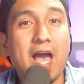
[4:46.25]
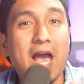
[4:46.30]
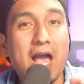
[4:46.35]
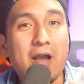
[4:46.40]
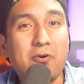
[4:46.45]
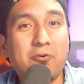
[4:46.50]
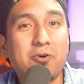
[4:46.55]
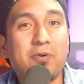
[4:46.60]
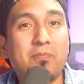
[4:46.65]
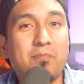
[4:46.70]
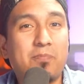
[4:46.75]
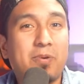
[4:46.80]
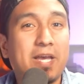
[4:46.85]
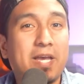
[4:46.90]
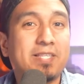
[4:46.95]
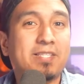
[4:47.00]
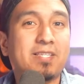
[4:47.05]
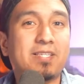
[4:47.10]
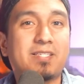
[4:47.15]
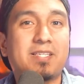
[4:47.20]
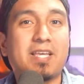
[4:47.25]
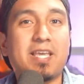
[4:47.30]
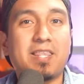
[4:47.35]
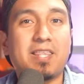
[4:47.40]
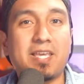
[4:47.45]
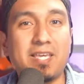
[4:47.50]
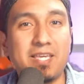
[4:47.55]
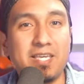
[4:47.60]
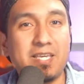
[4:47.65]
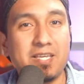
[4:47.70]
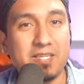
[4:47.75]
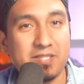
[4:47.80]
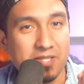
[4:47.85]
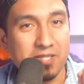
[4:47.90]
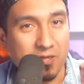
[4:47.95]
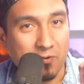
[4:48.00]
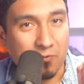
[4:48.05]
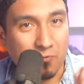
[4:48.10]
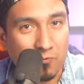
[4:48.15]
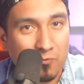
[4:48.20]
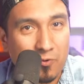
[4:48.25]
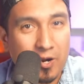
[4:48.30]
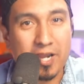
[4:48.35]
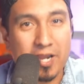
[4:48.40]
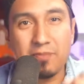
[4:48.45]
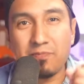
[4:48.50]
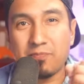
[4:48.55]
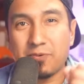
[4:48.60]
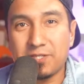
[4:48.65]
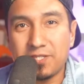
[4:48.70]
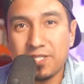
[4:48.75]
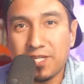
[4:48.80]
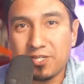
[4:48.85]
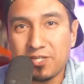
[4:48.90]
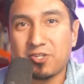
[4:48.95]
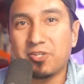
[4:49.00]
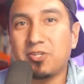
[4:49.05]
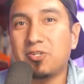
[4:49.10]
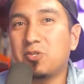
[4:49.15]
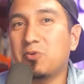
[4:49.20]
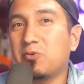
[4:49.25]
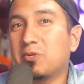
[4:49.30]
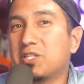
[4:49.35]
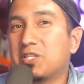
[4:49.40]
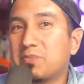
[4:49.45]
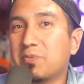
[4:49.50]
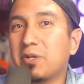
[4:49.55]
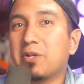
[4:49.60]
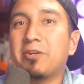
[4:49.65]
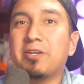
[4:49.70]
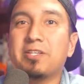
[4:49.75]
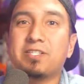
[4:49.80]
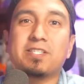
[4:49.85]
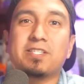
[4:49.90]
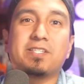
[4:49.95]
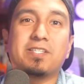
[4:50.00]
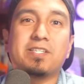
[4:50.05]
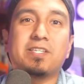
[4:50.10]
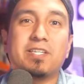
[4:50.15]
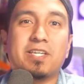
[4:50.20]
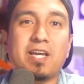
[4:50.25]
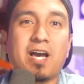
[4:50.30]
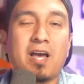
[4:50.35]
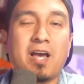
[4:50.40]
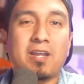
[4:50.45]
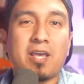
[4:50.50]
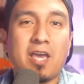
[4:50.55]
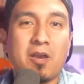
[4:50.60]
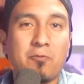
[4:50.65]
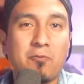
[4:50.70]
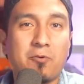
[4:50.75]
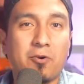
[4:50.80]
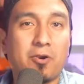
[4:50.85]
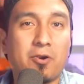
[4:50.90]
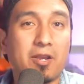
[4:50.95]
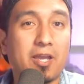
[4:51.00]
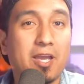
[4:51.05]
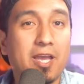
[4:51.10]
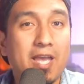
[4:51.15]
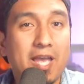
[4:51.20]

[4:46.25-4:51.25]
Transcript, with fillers: I would bet to say that he is in the right position to experience and see God at work